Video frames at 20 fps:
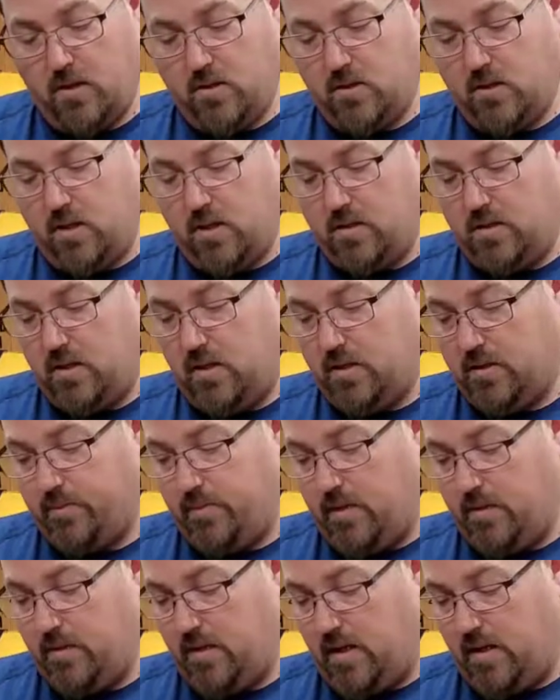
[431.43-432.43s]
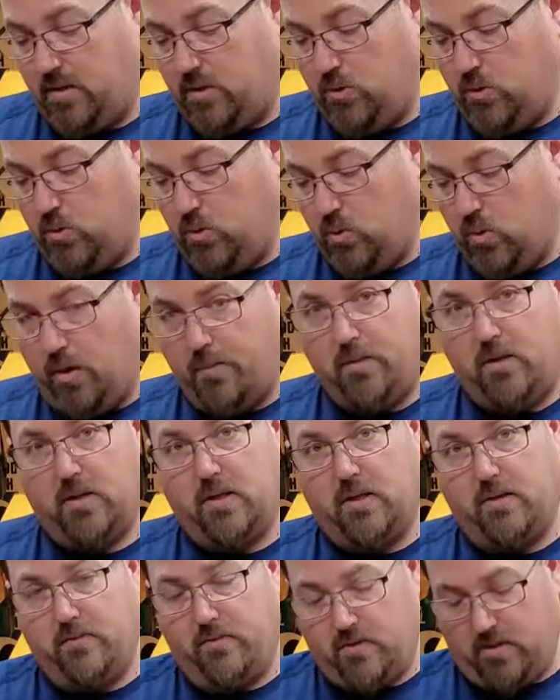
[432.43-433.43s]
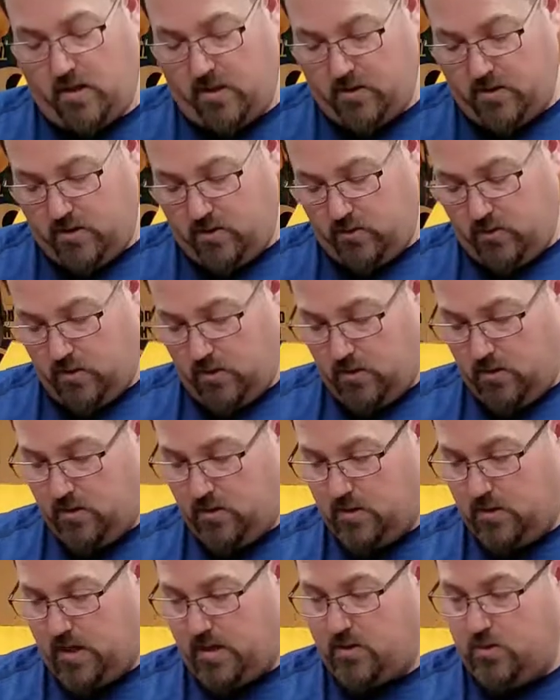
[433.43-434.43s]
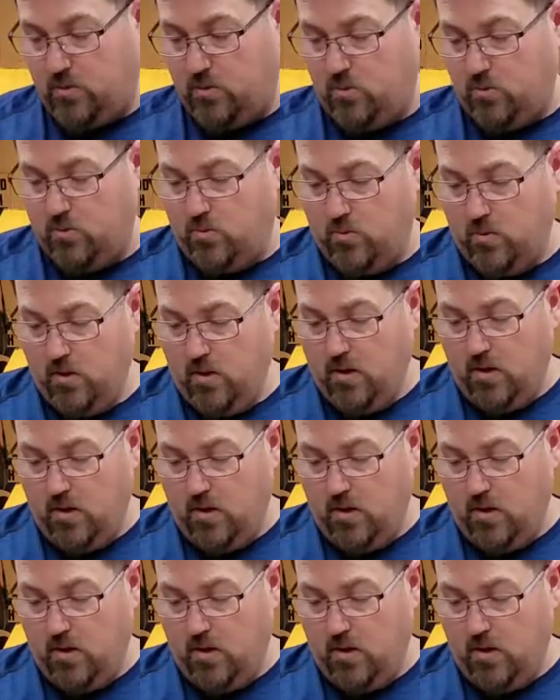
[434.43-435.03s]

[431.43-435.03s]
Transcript: Gens Ace by Tattoo, I believe, is also the Tattoo